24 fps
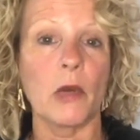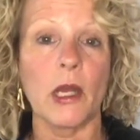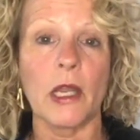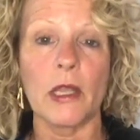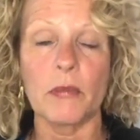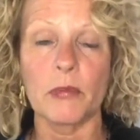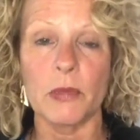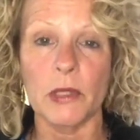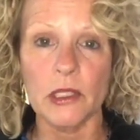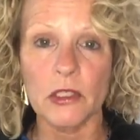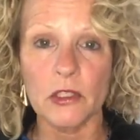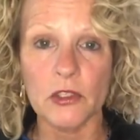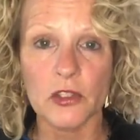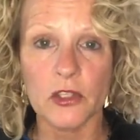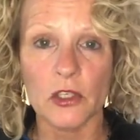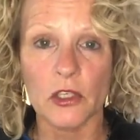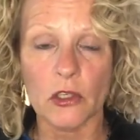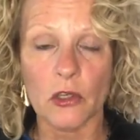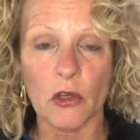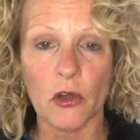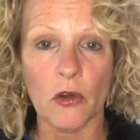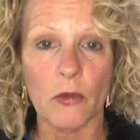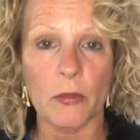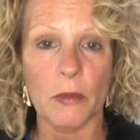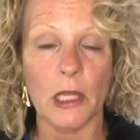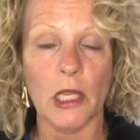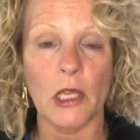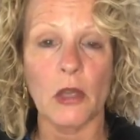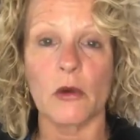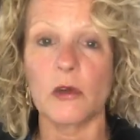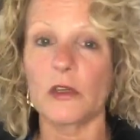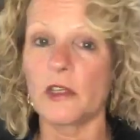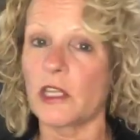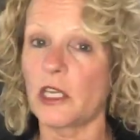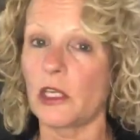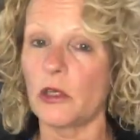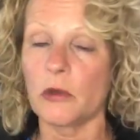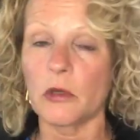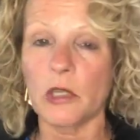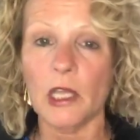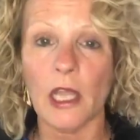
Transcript: my bills are coming or that you